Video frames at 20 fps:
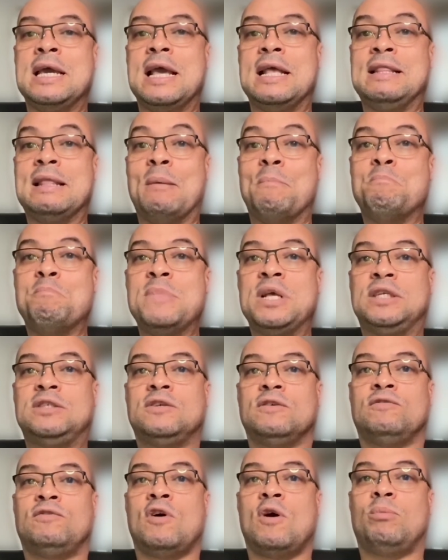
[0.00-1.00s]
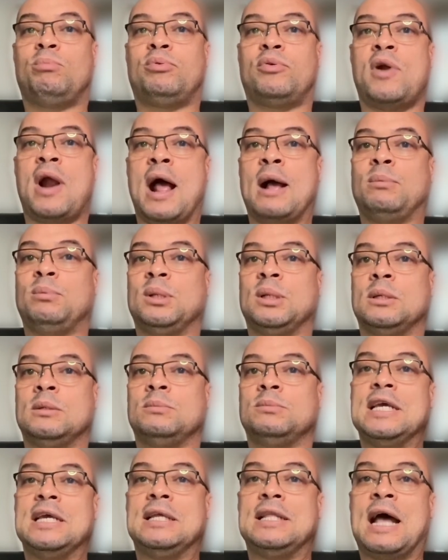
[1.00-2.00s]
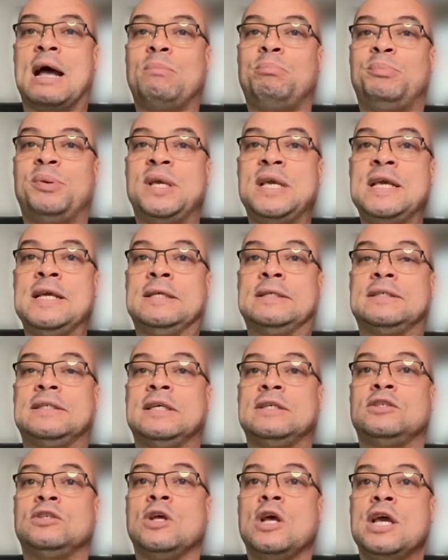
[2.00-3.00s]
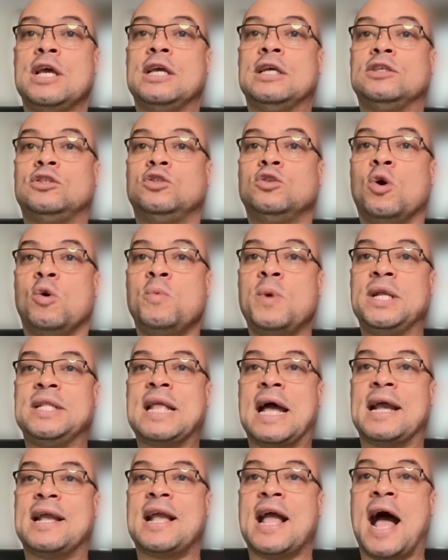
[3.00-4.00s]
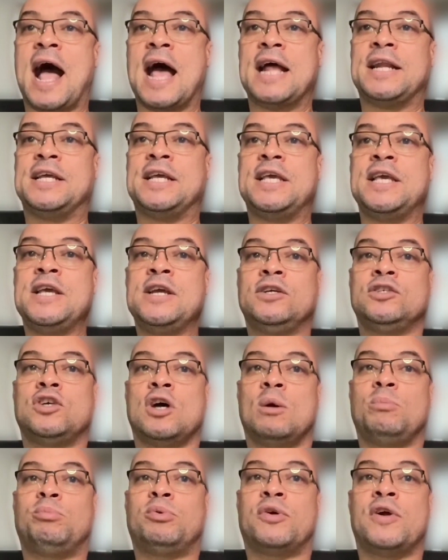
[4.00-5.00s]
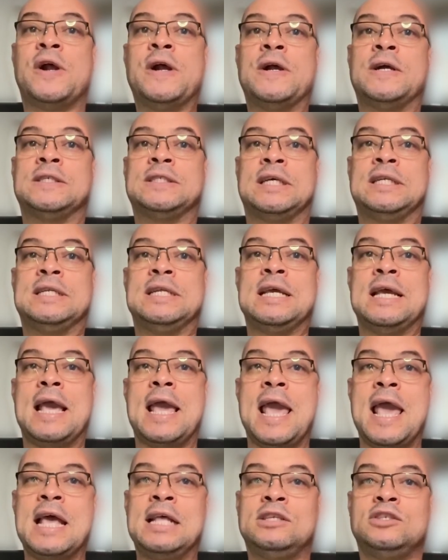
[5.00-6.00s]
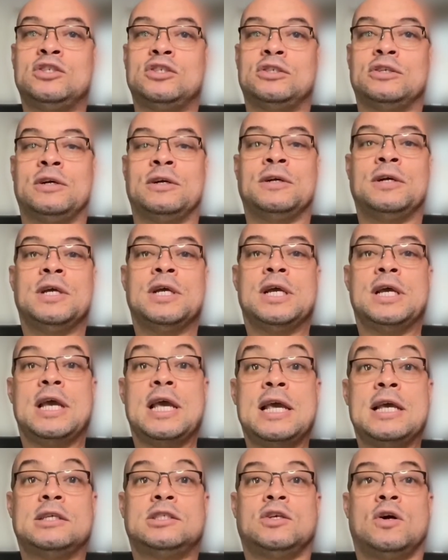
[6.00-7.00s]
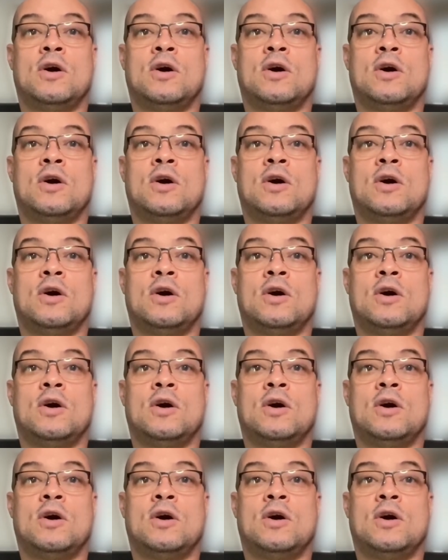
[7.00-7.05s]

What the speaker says: in the midst of our problems. That peace is knowing that God hears our prayers and the answer is